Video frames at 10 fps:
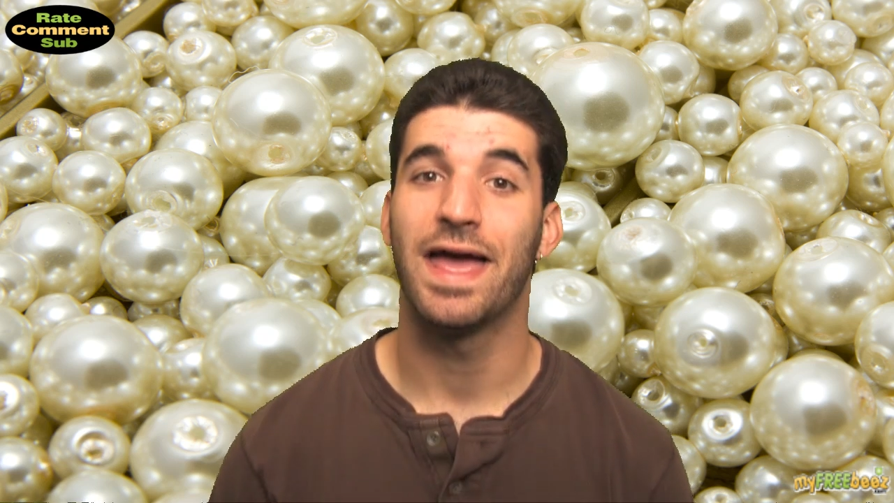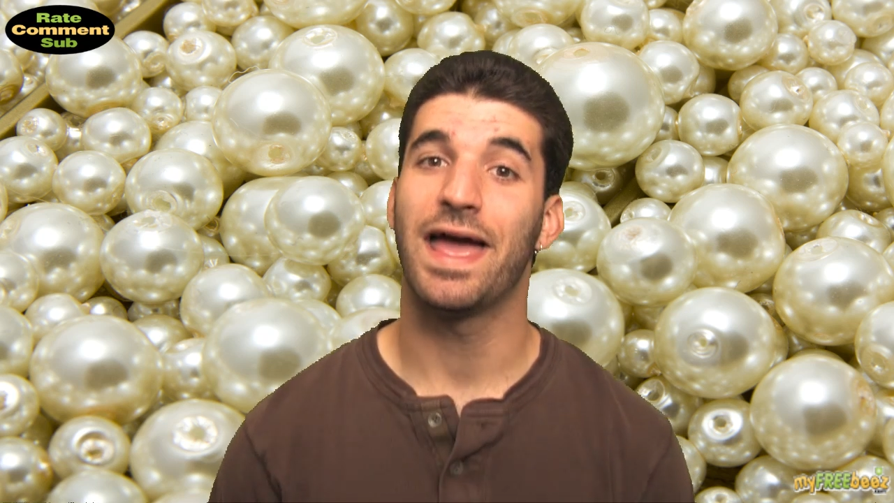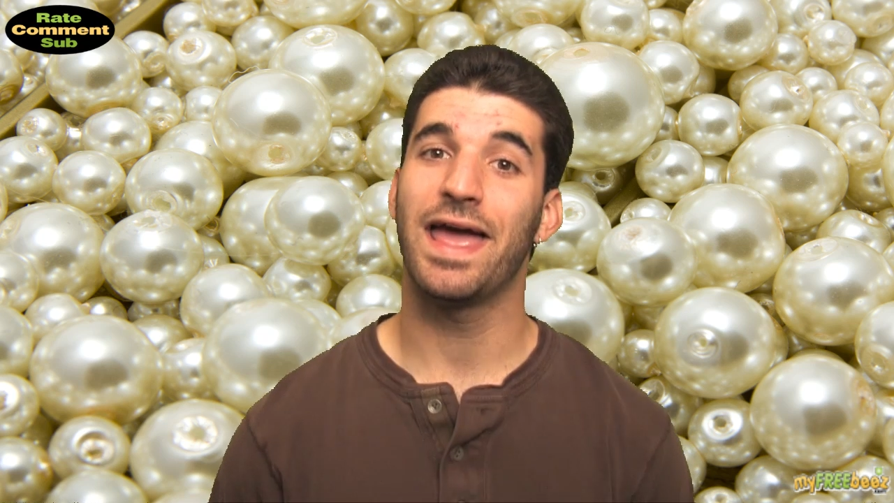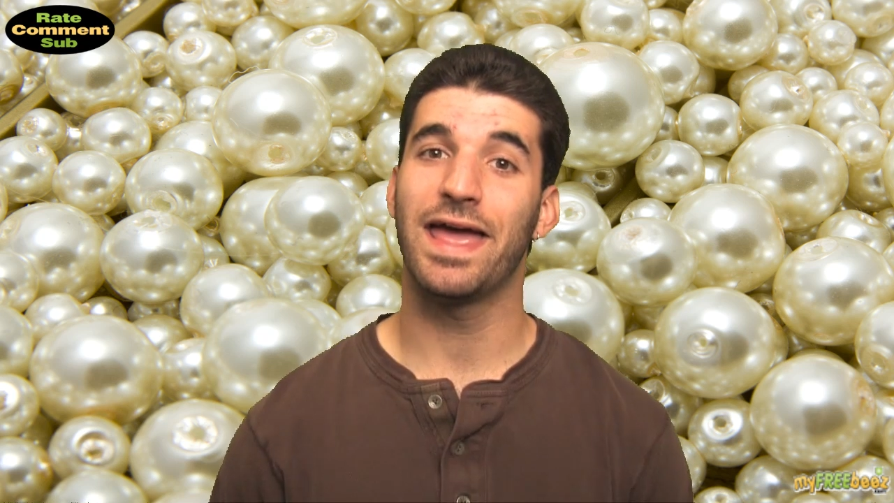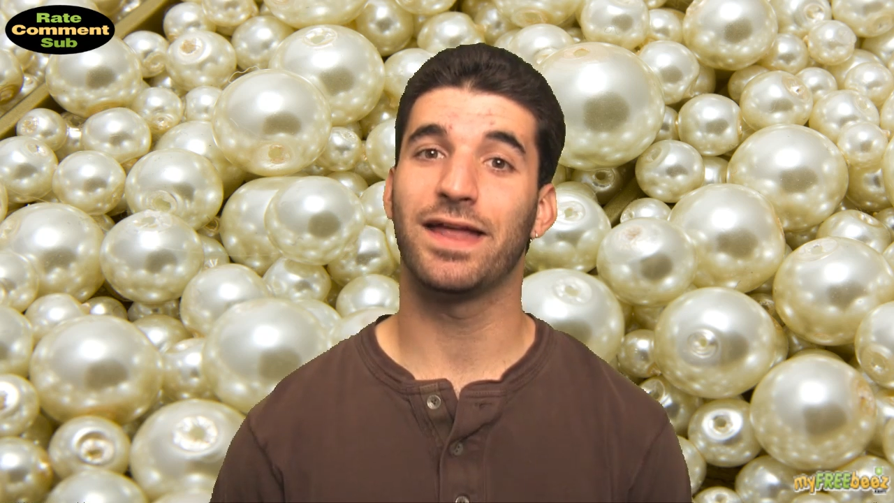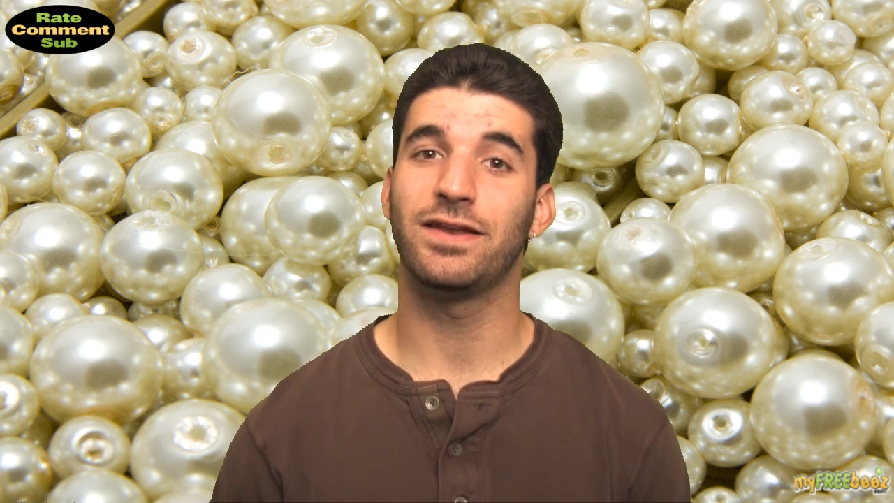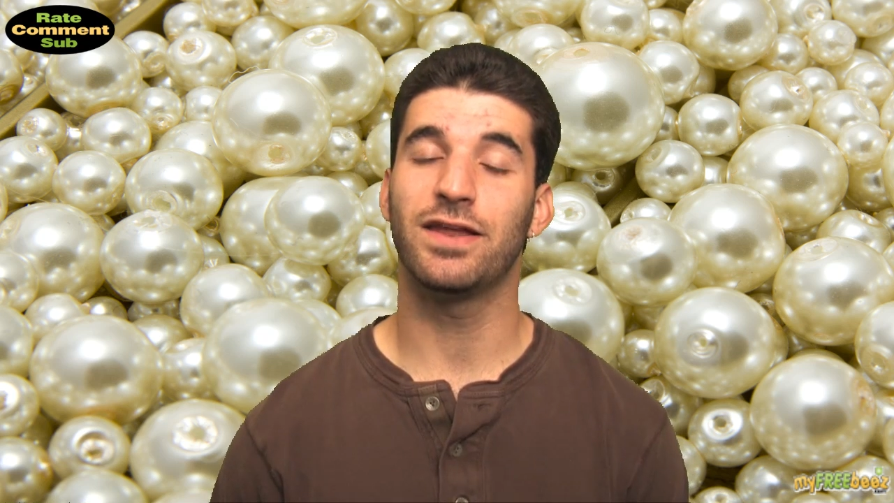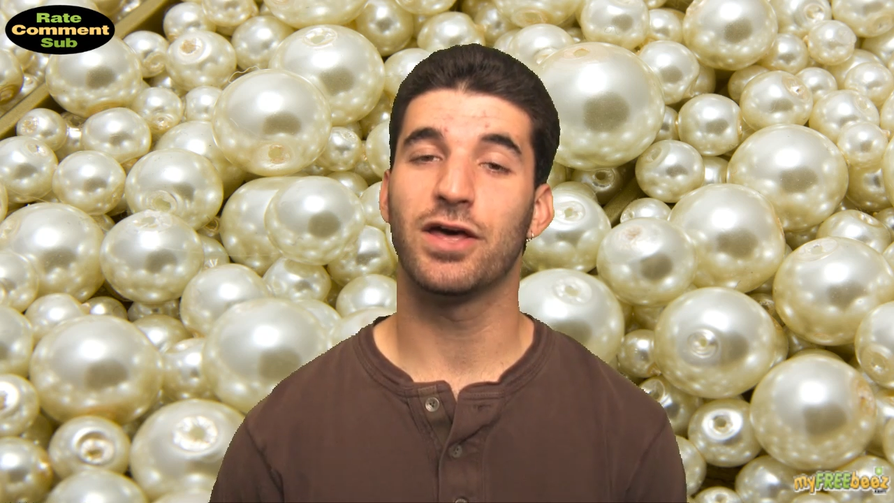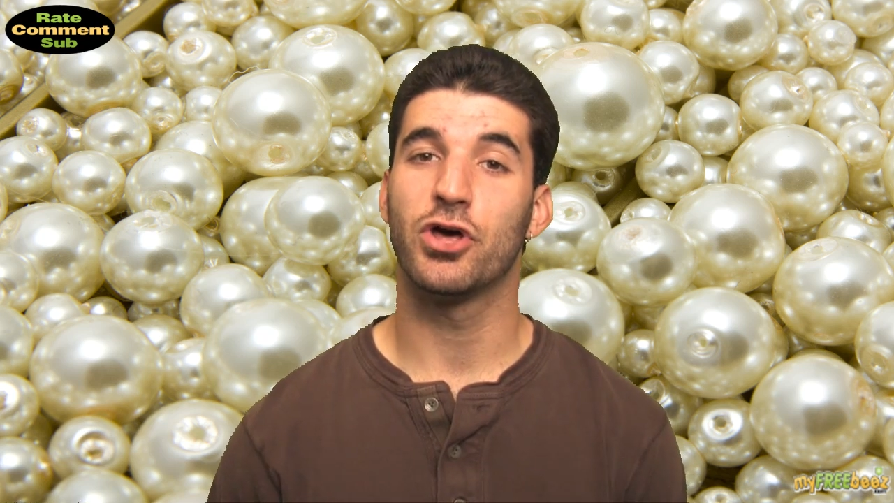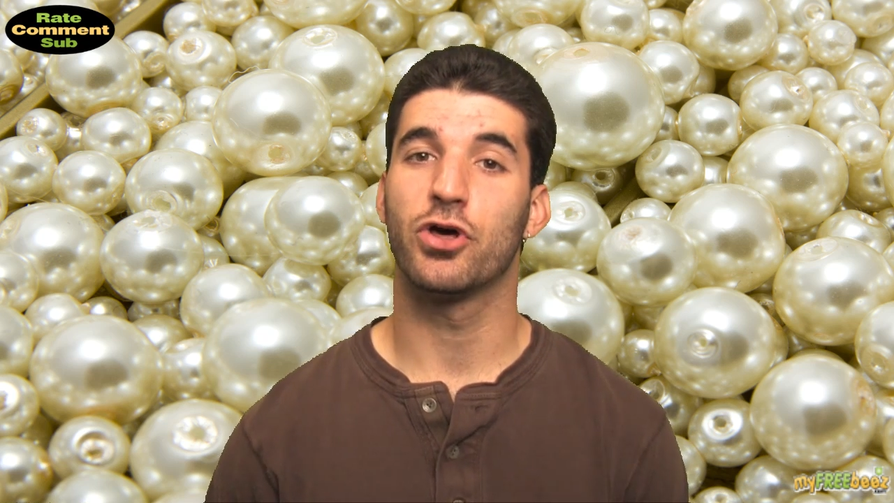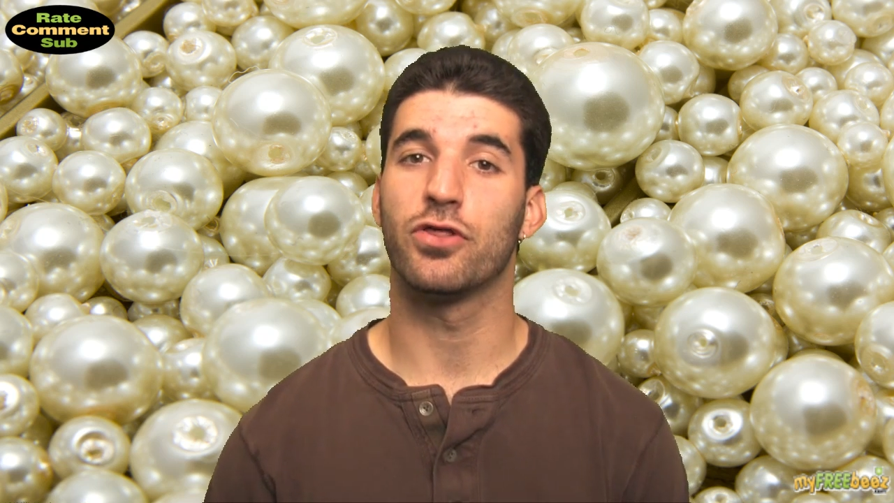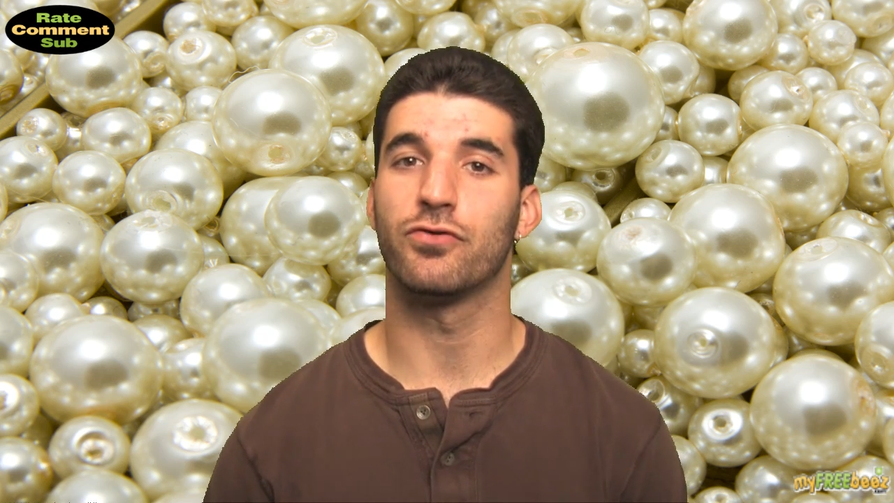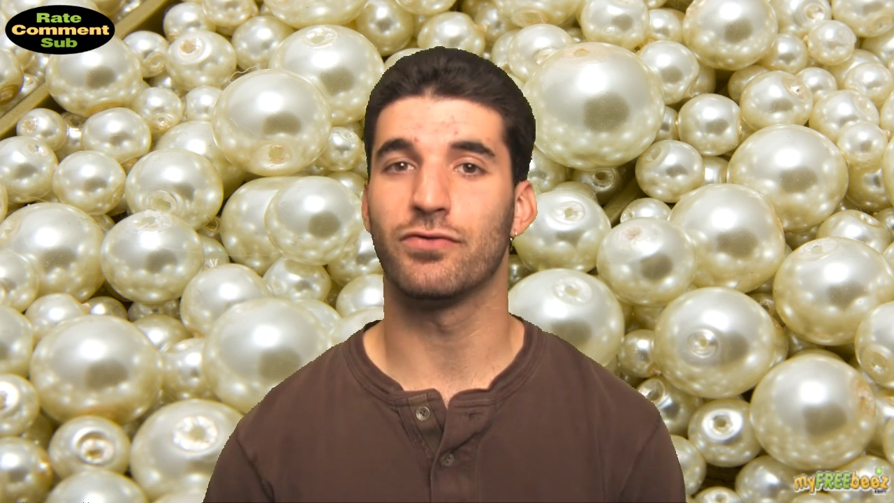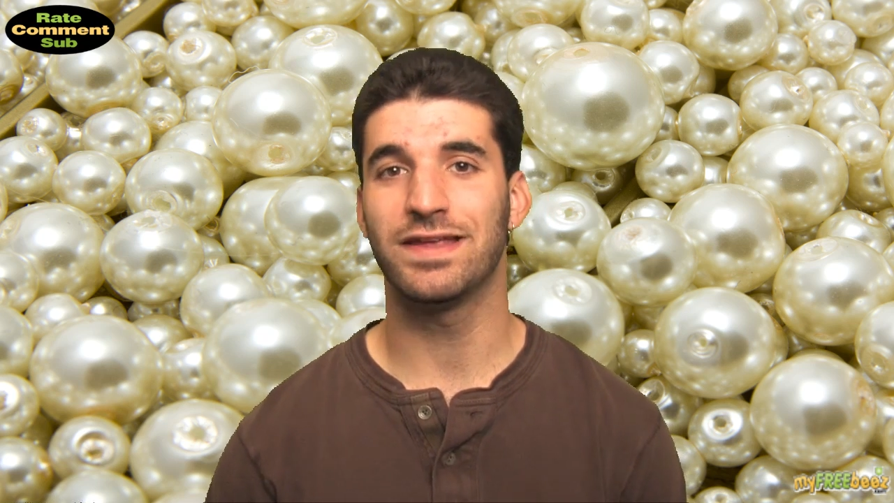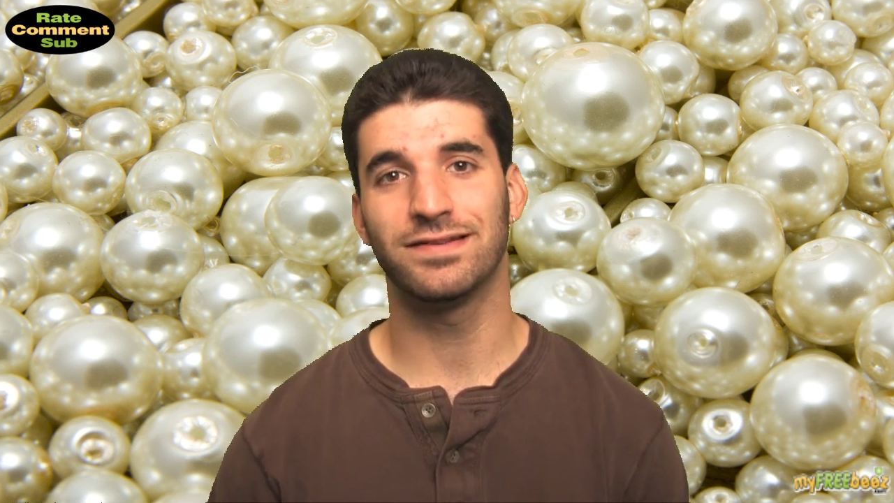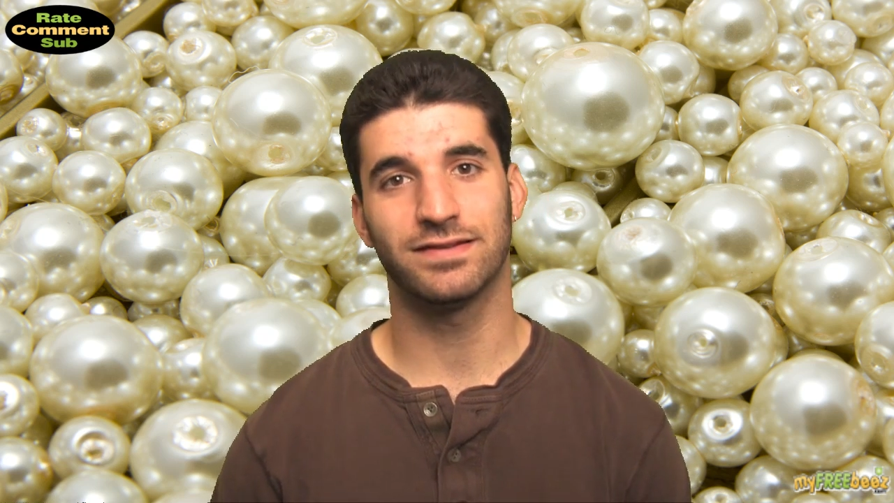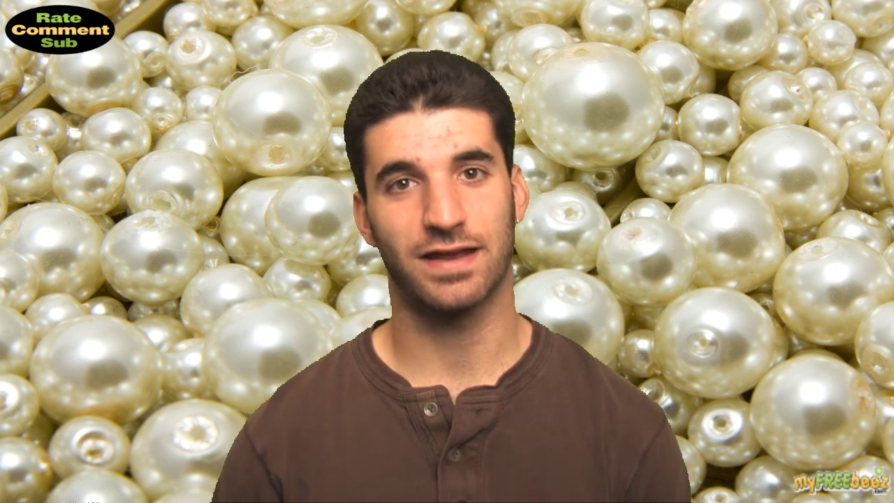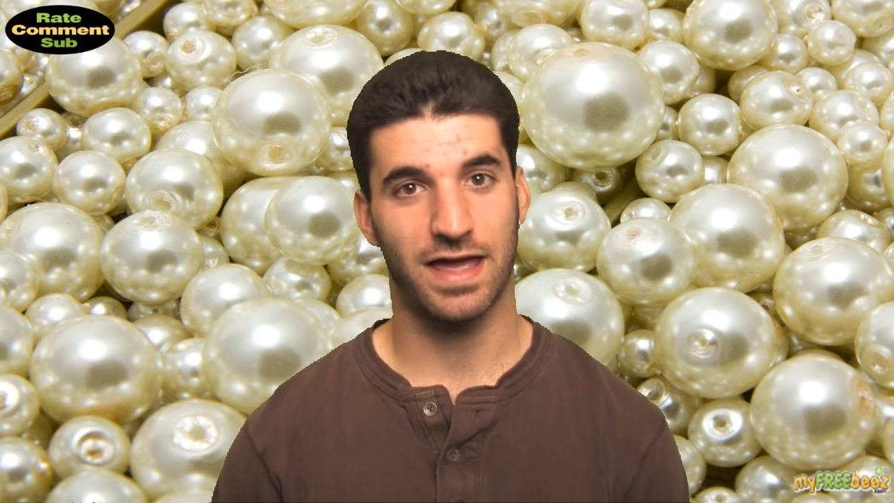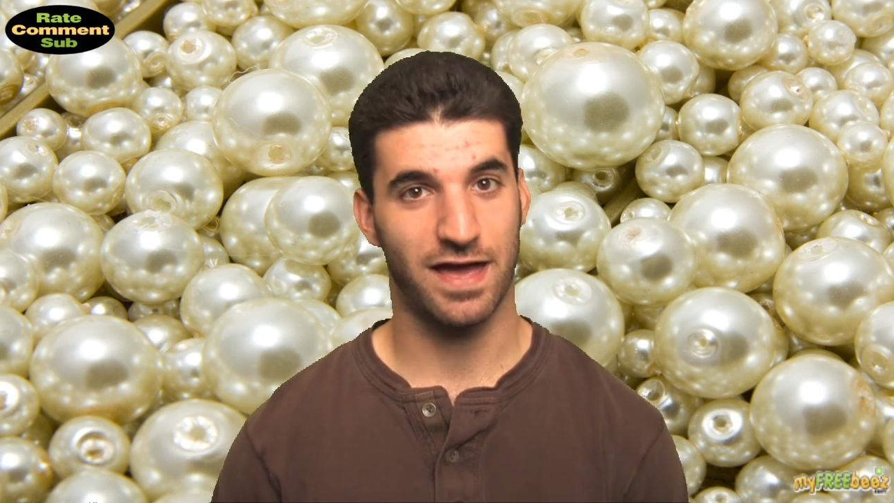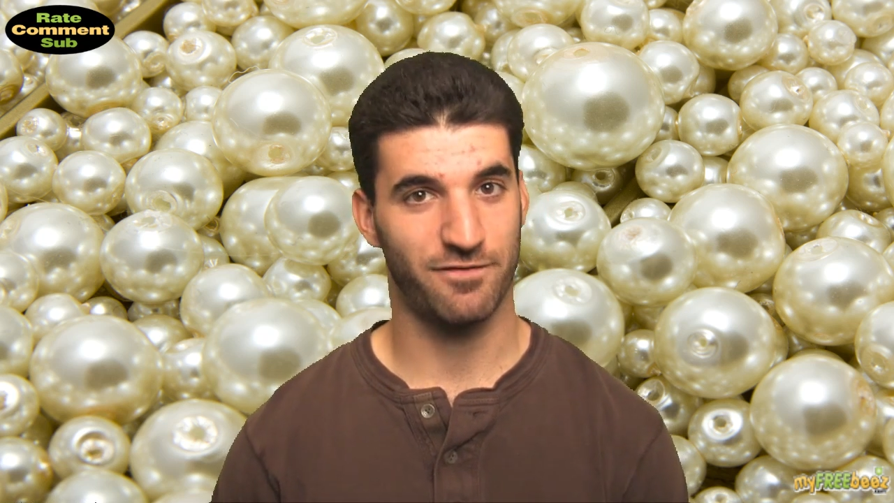And the reason
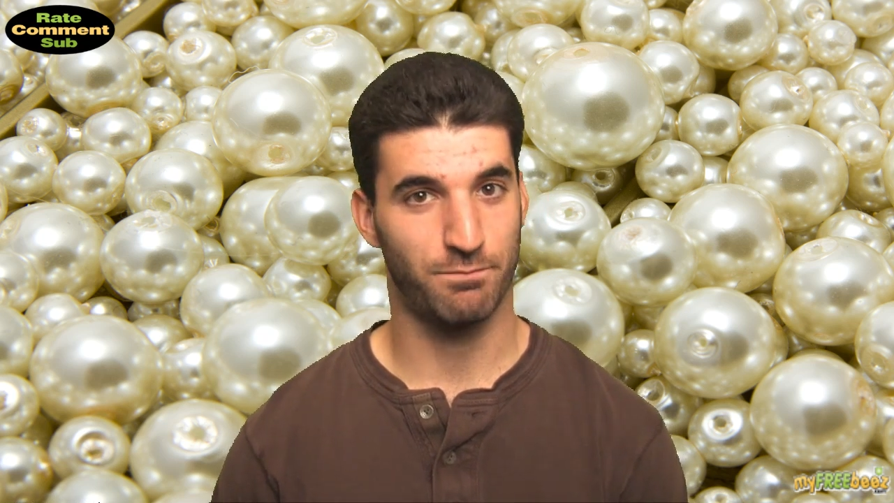I have